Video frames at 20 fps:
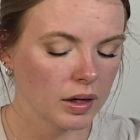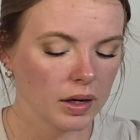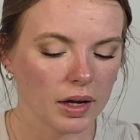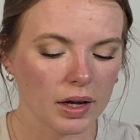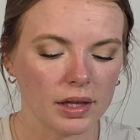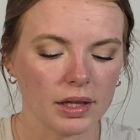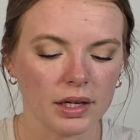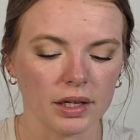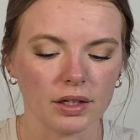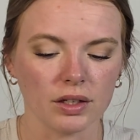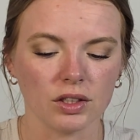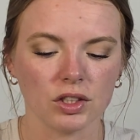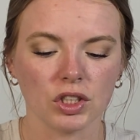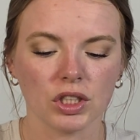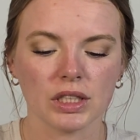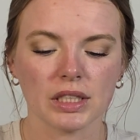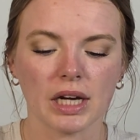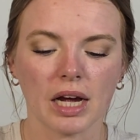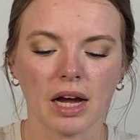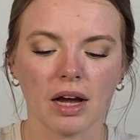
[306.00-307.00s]
And there, you
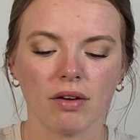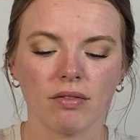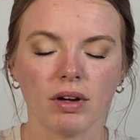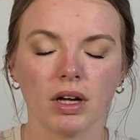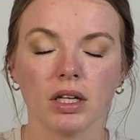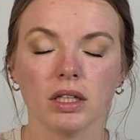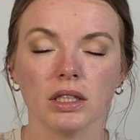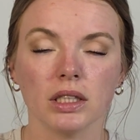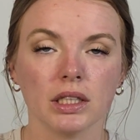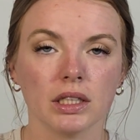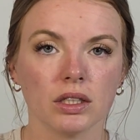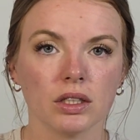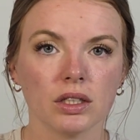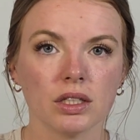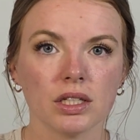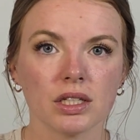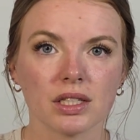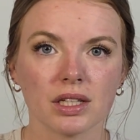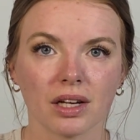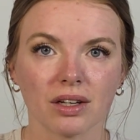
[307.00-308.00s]
just have a little
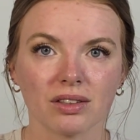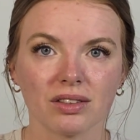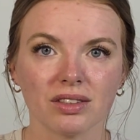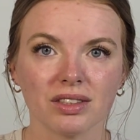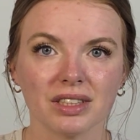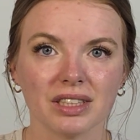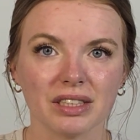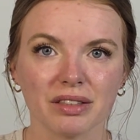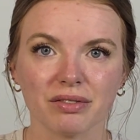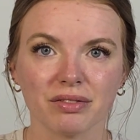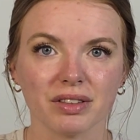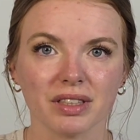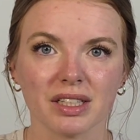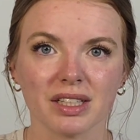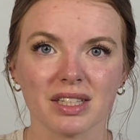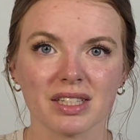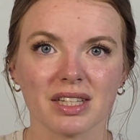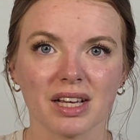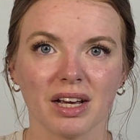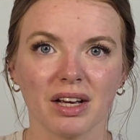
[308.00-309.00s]
subtle
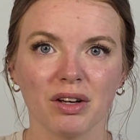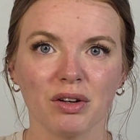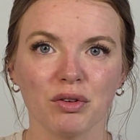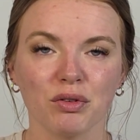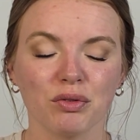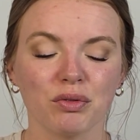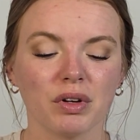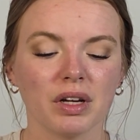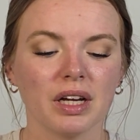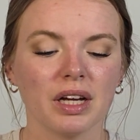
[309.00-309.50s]
difference of